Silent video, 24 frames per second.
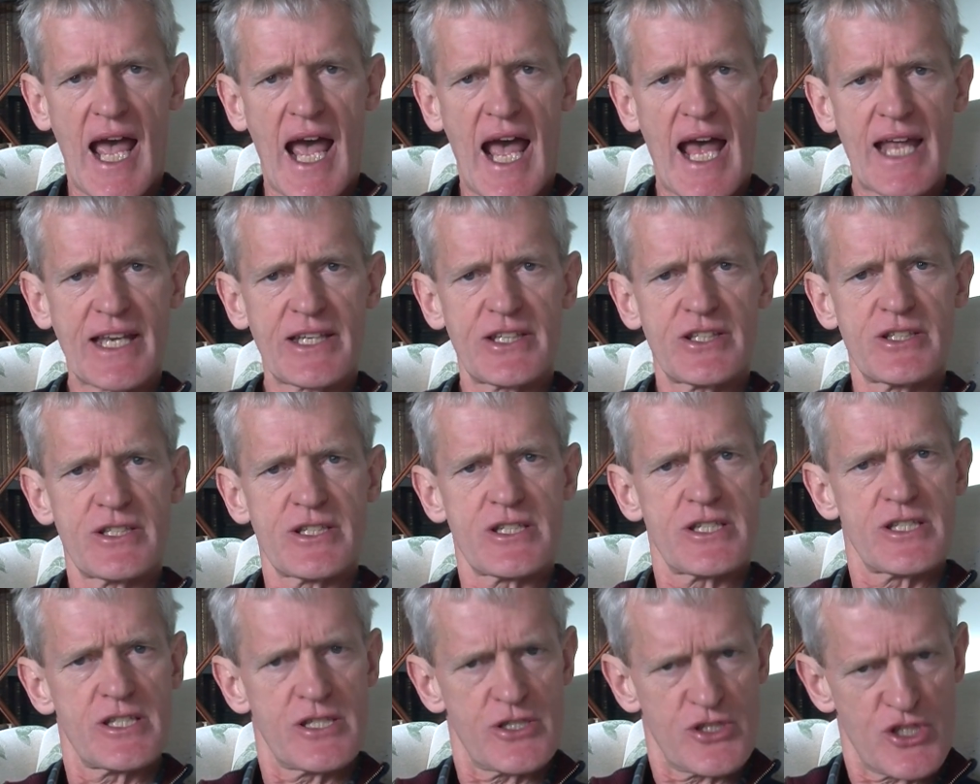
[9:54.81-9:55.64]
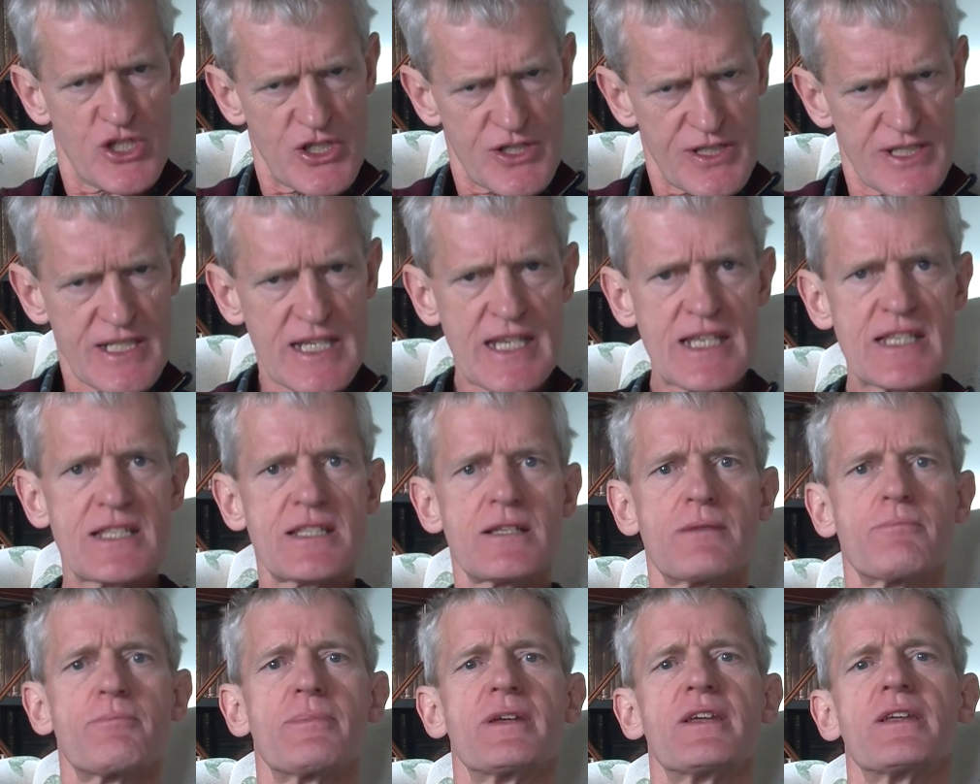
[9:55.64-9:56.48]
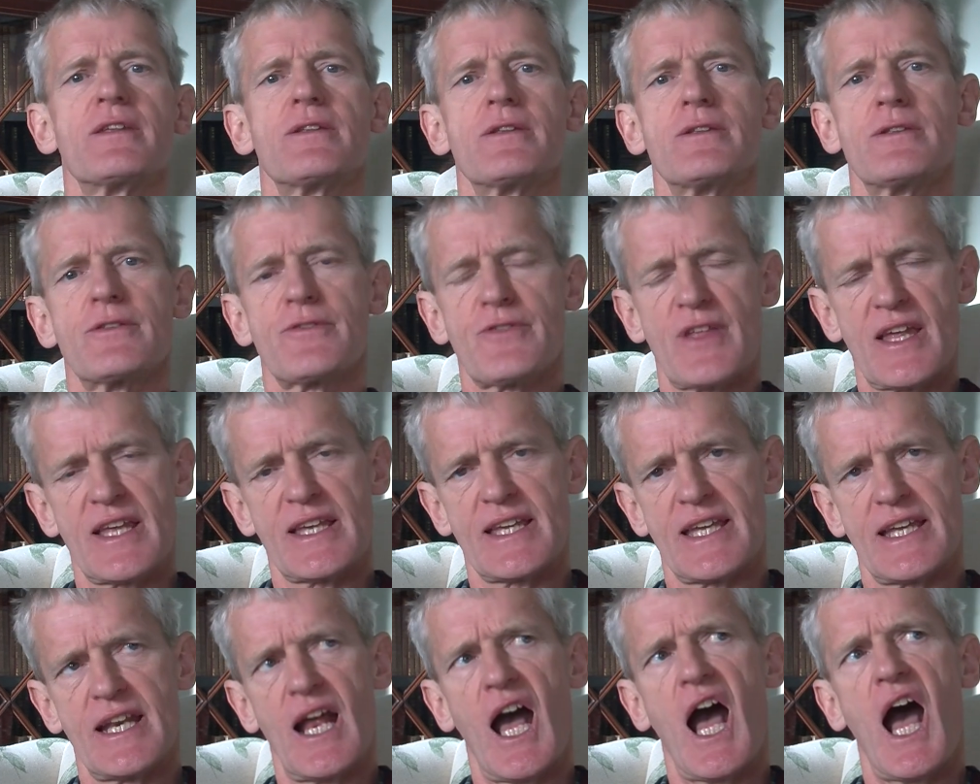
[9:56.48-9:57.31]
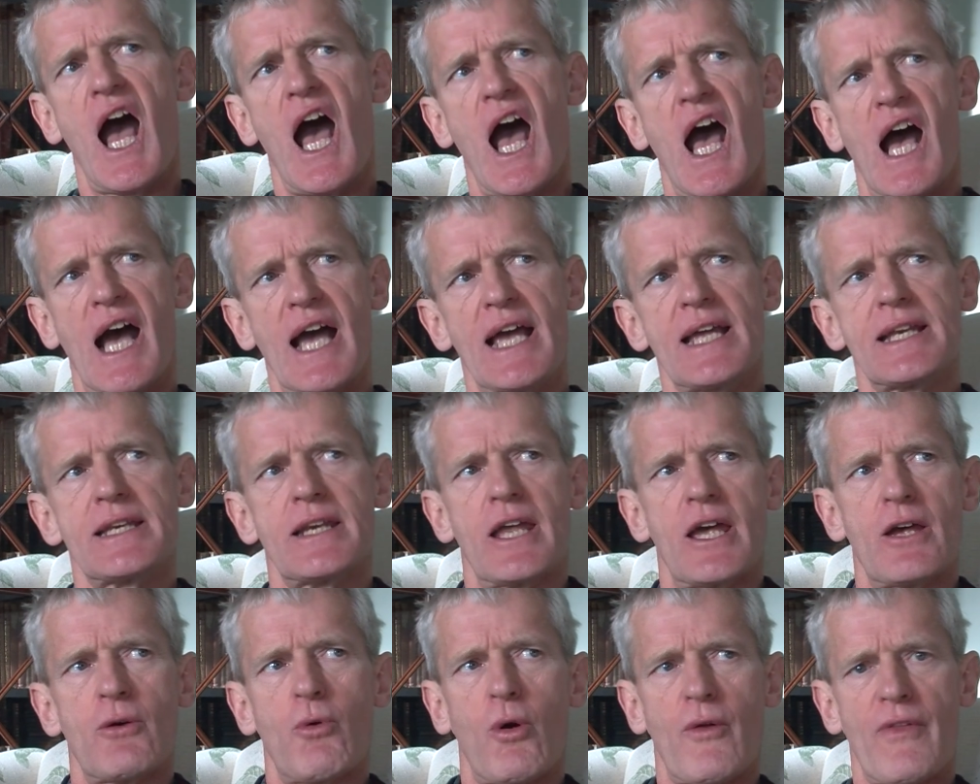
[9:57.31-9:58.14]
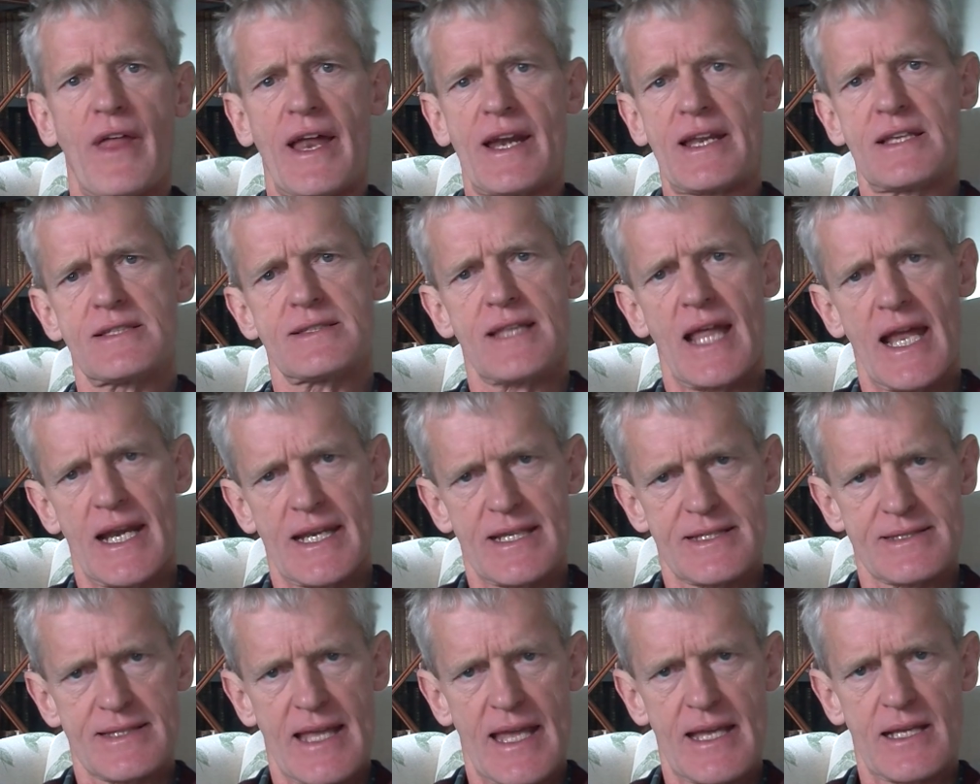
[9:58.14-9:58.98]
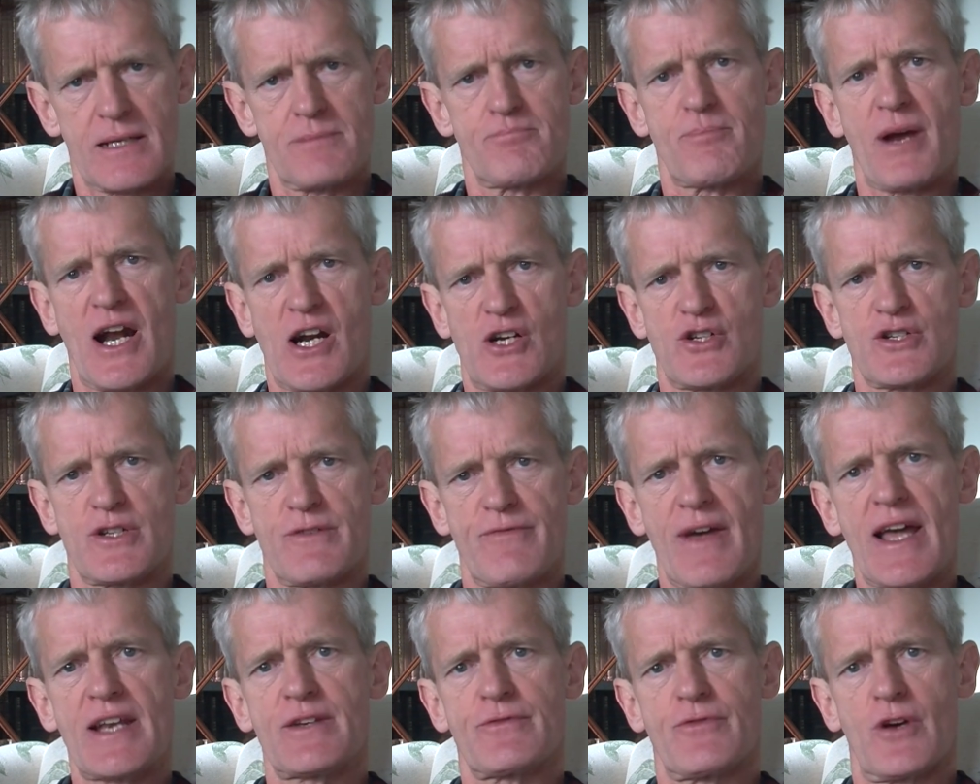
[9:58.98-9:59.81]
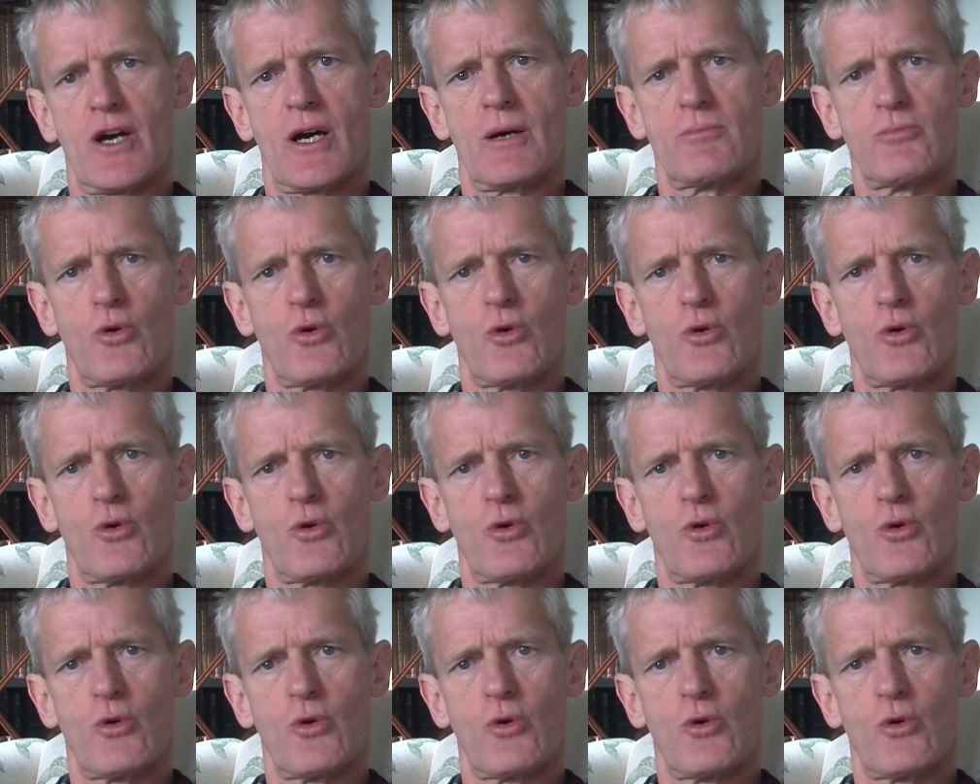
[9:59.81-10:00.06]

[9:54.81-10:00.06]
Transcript: And you just need to be thinking, oh, I know what that is. That is a comparative adverb.